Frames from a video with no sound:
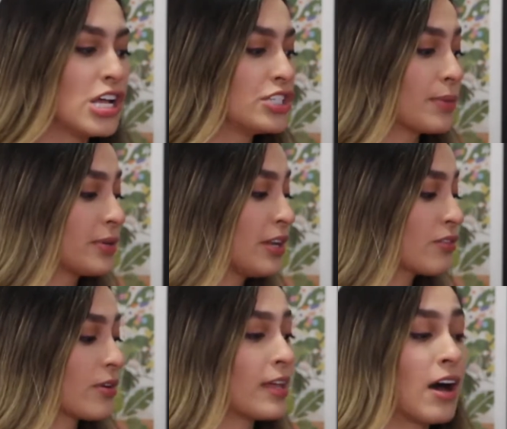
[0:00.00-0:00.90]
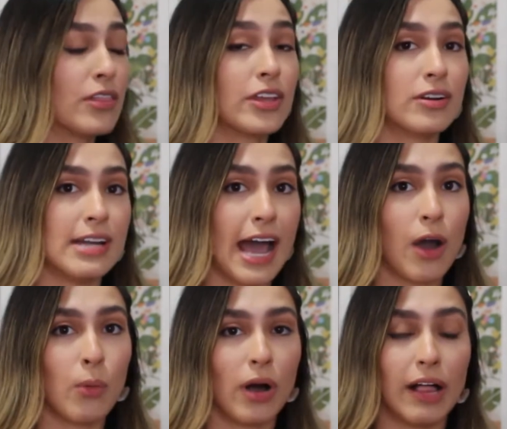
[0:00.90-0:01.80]
So I'm going to throw that on there
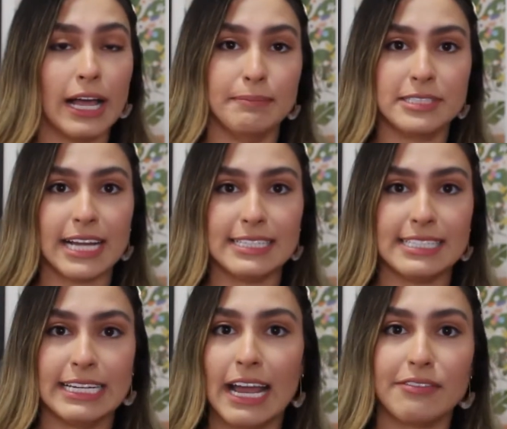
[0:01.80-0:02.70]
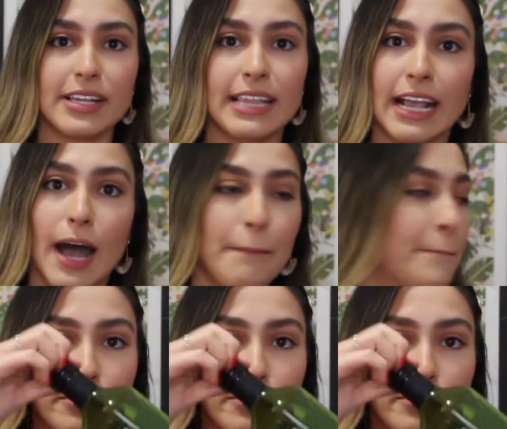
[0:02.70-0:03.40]
now while I'm dicing everything up.